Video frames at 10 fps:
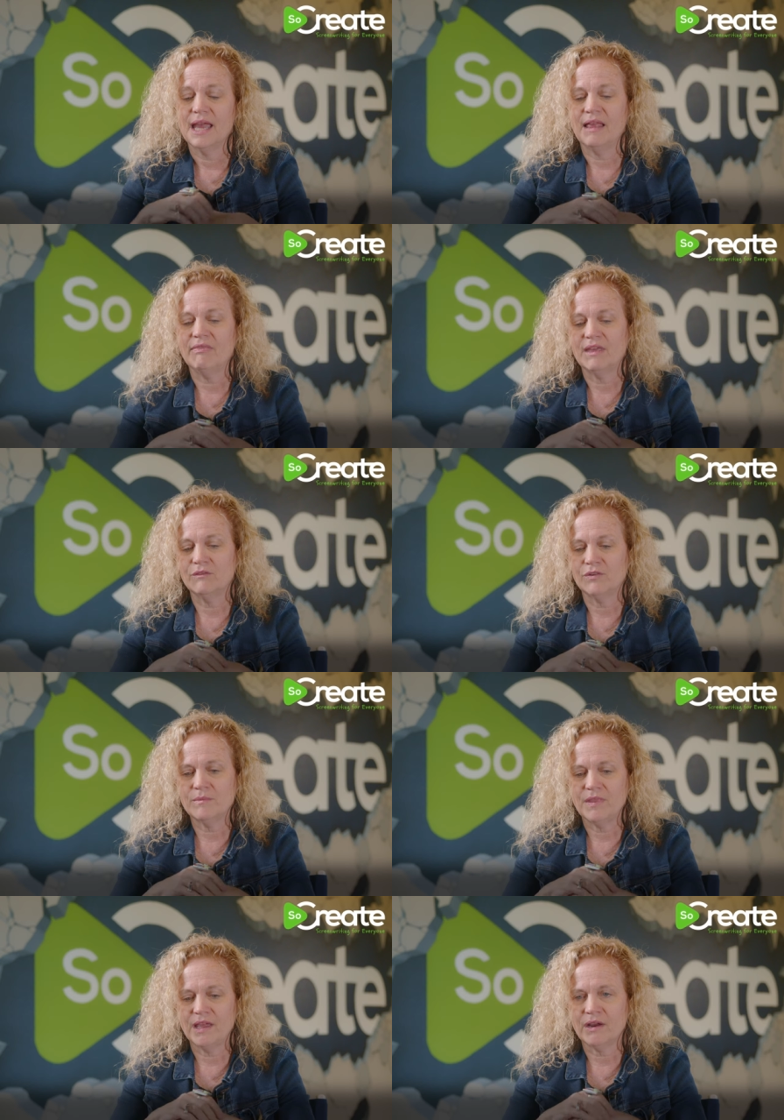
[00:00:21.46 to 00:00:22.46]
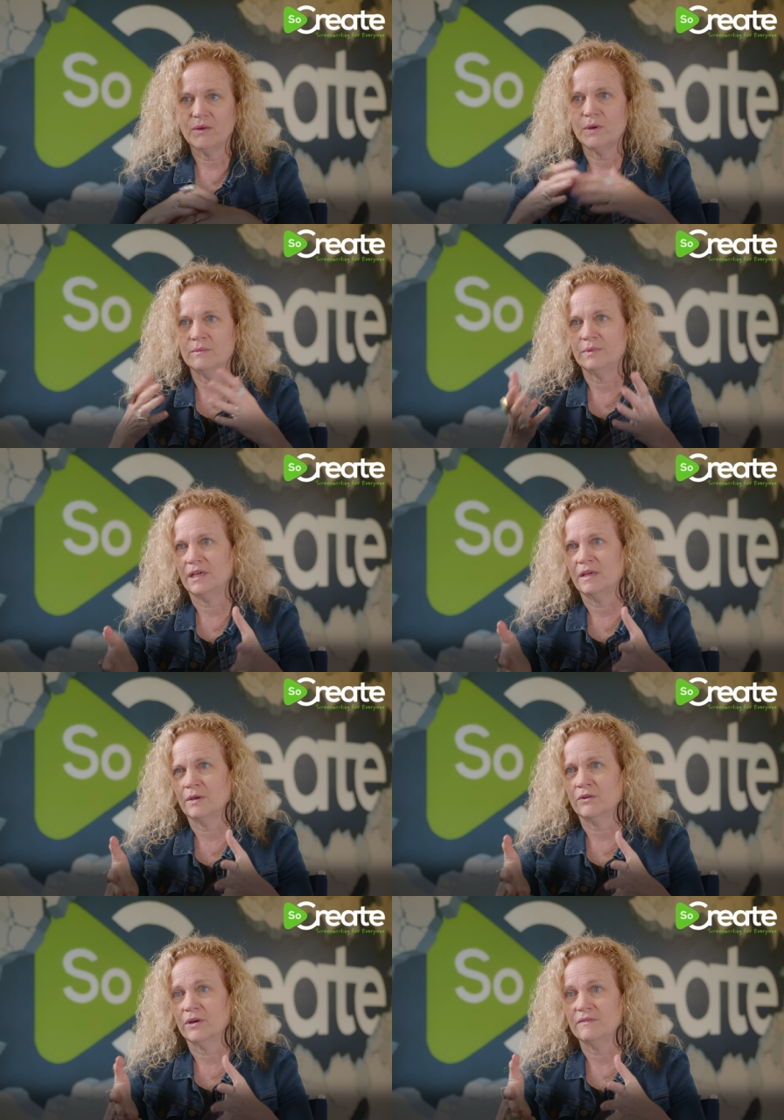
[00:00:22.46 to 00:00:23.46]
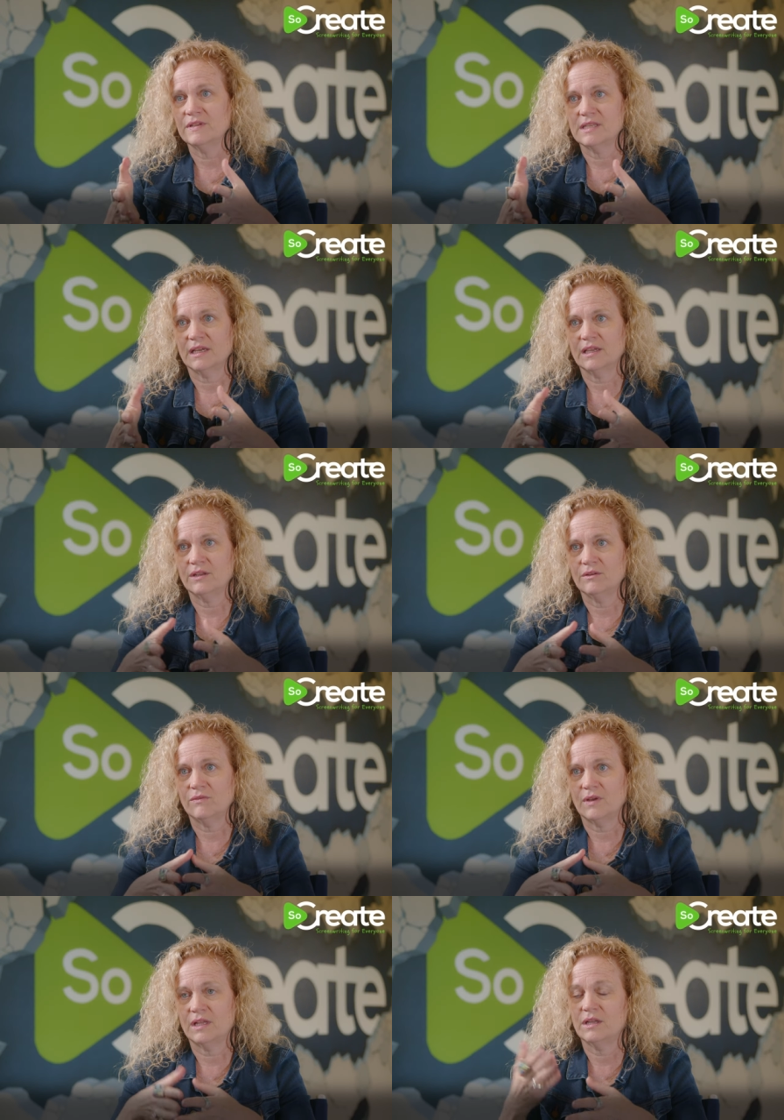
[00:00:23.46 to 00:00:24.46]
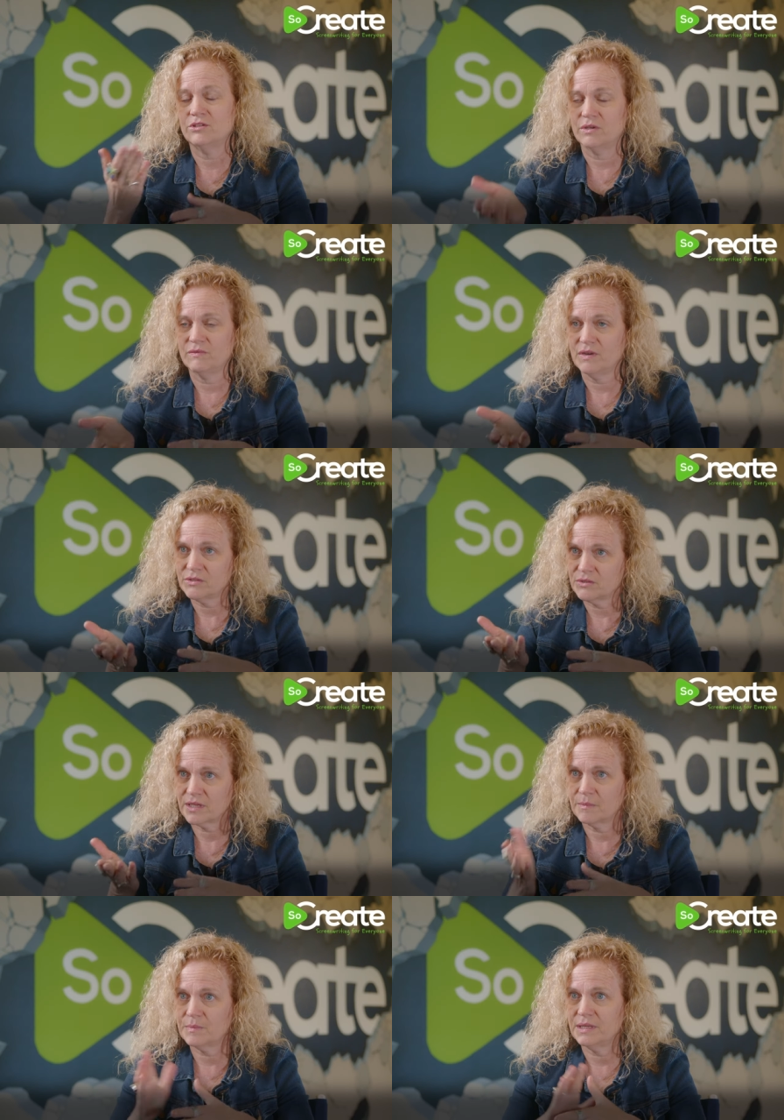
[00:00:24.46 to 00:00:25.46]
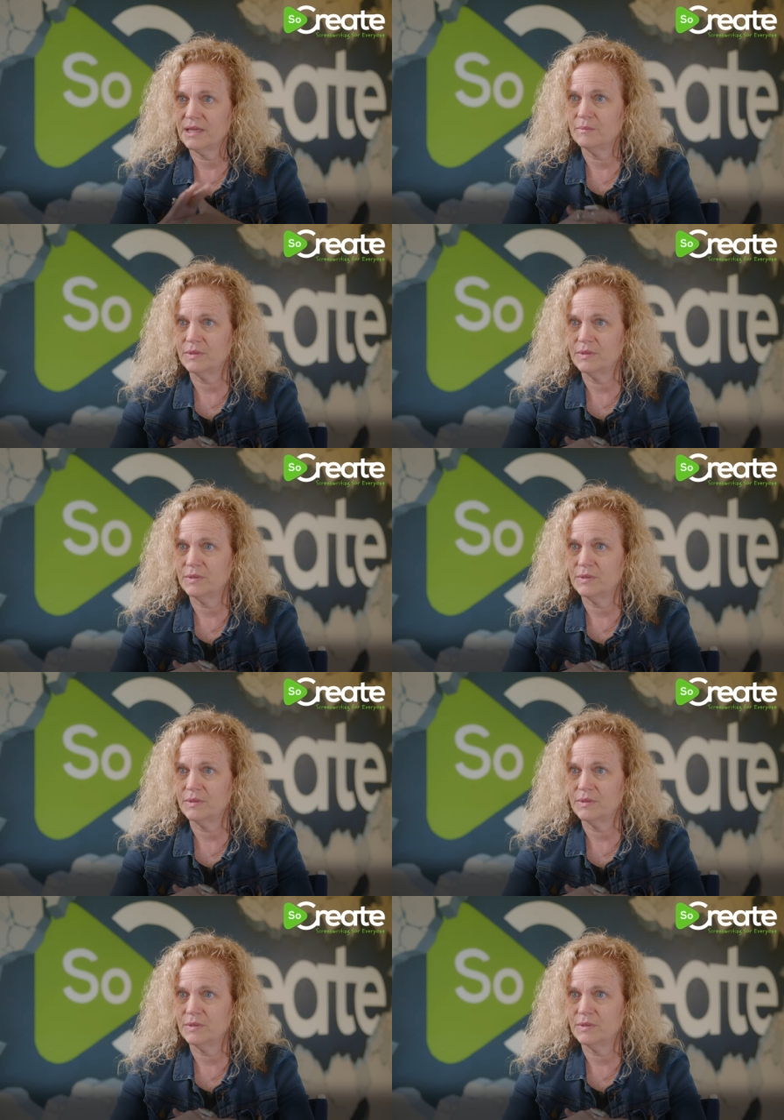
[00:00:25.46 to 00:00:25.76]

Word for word: And then from there, I went and became a creative executive at Jodie Foster's company, Egg